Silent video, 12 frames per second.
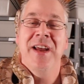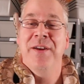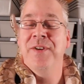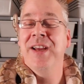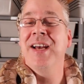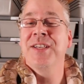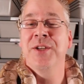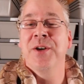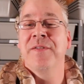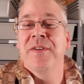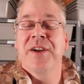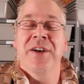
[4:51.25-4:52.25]
If you guys know
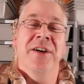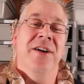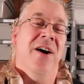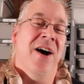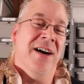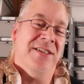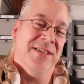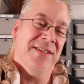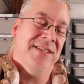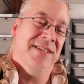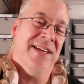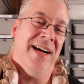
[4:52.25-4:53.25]
of a good auction
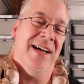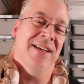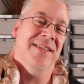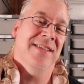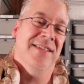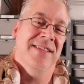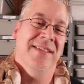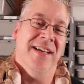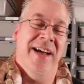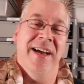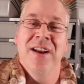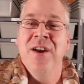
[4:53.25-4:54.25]
style
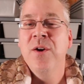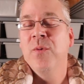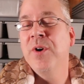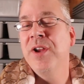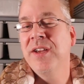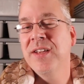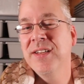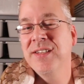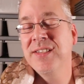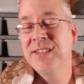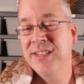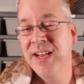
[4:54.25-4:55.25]
site where you can
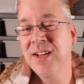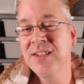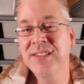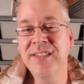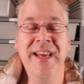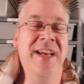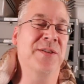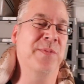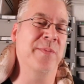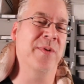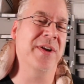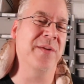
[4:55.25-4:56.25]
sell snakes,
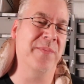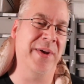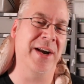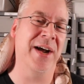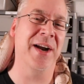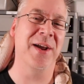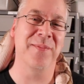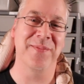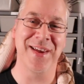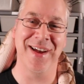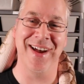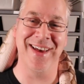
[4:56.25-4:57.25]
people can bid on them,
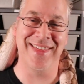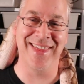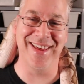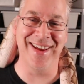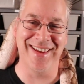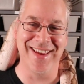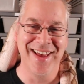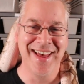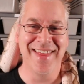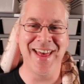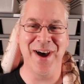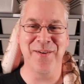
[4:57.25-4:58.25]
I think
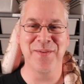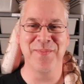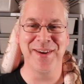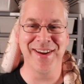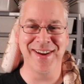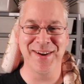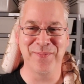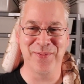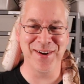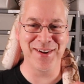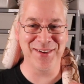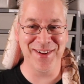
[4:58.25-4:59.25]
that would be
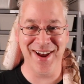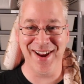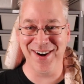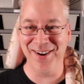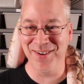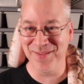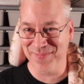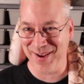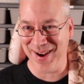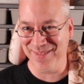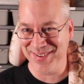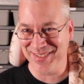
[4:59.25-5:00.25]
pretty cool. I don't know what
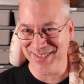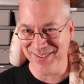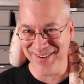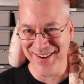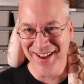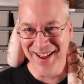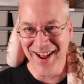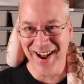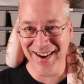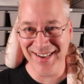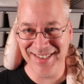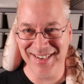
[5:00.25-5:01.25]
Bobby's doing
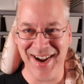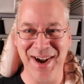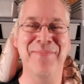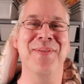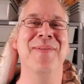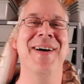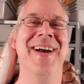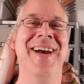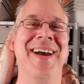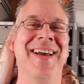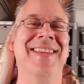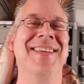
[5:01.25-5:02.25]
on top of my
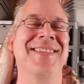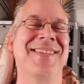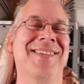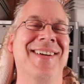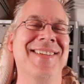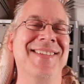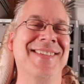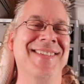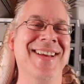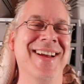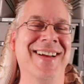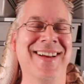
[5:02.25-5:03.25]
head, this crazy
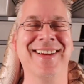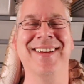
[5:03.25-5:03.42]
snake.